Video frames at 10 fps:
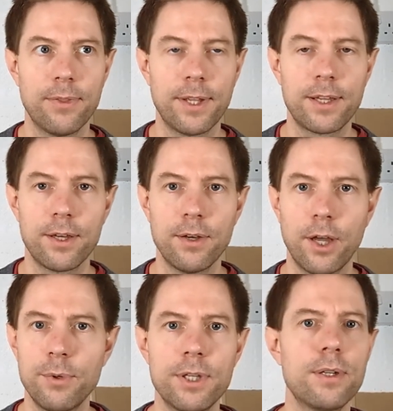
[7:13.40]
they can
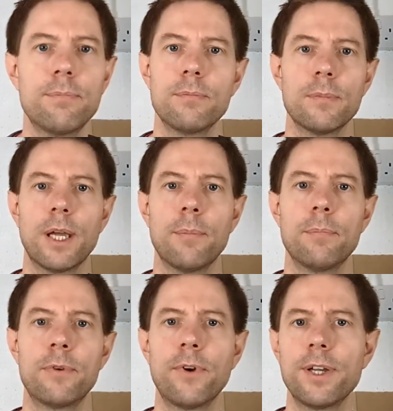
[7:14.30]
only
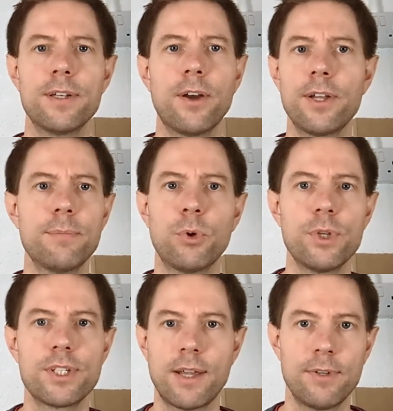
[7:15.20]
provide
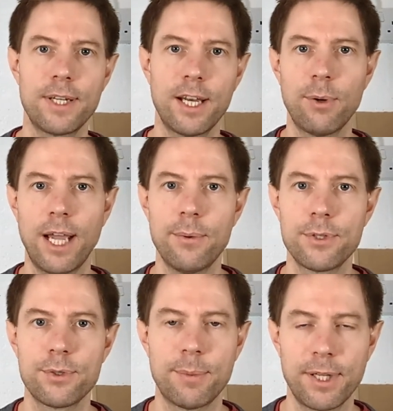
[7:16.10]
9.7 kilowatt
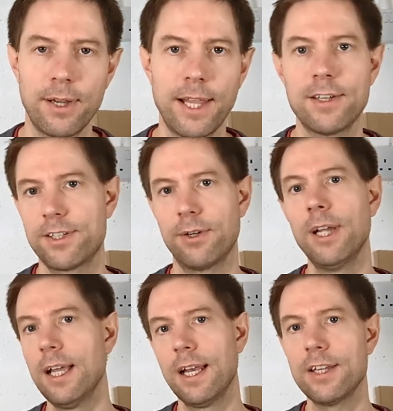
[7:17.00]
hours or something like that. So
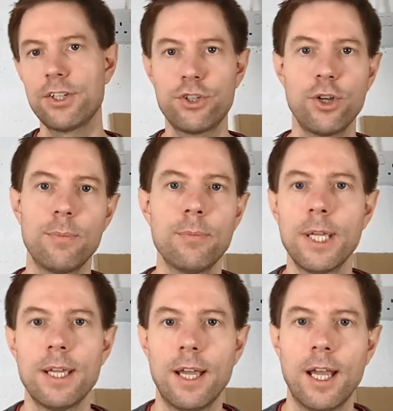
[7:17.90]
let's assume
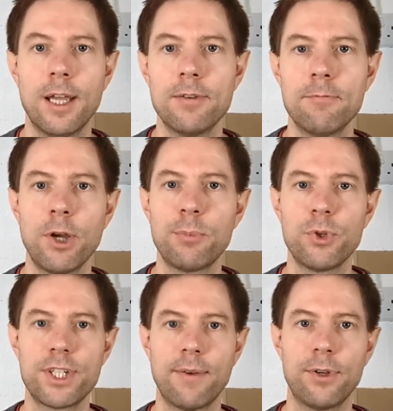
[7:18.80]

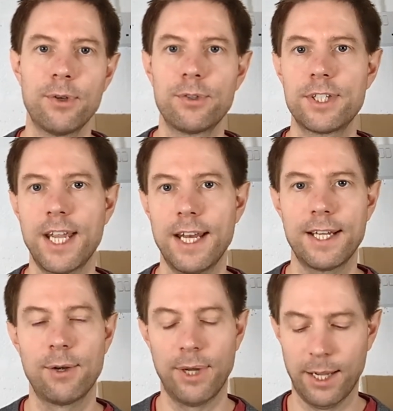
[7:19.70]
9.7 to
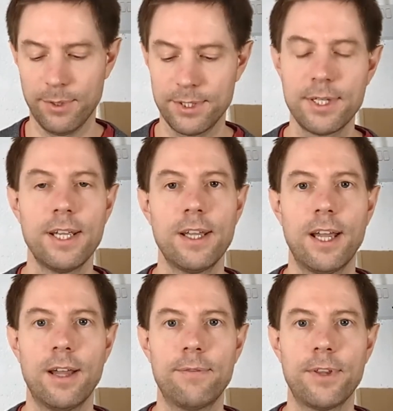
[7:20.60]
10 kilowatt hours
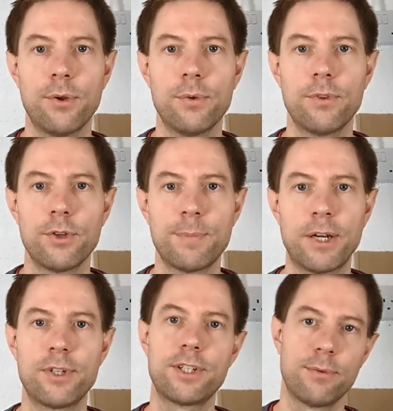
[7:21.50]
for those
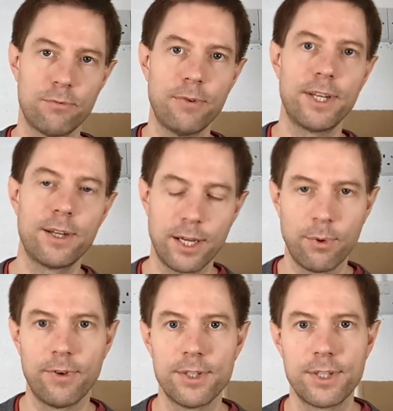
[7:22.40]
batteries. So roughly
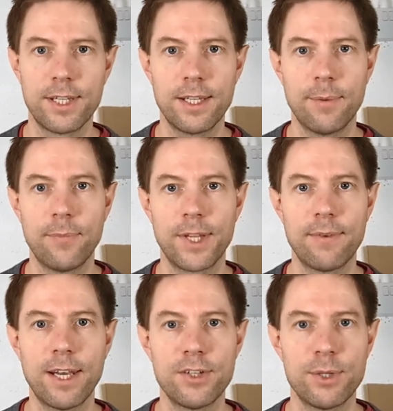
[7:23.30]
equivalent to the
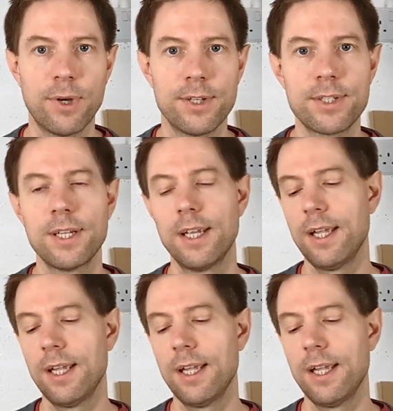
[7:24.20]
GivEnergy ones.